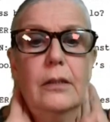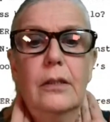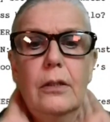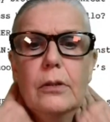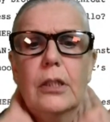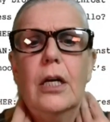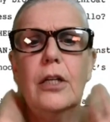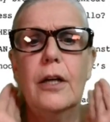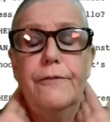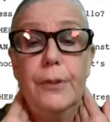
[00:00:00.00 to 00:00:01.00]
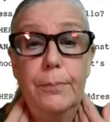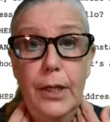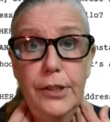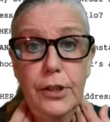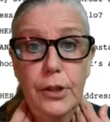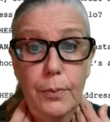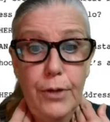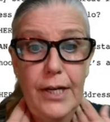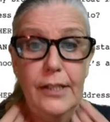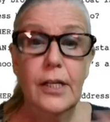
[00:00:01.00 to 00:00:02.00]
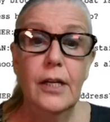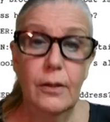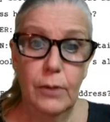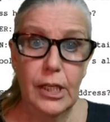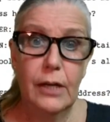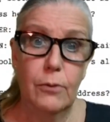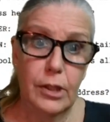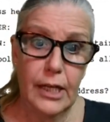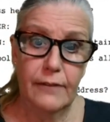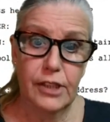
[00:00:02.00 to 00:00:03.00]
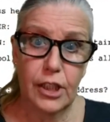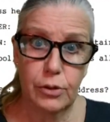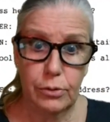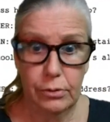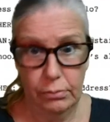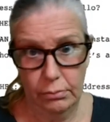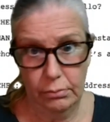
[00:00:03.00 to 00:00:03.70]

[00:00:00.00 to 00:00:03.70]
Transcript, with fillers: know, to cut off the blood to their brain when they want to have sexual.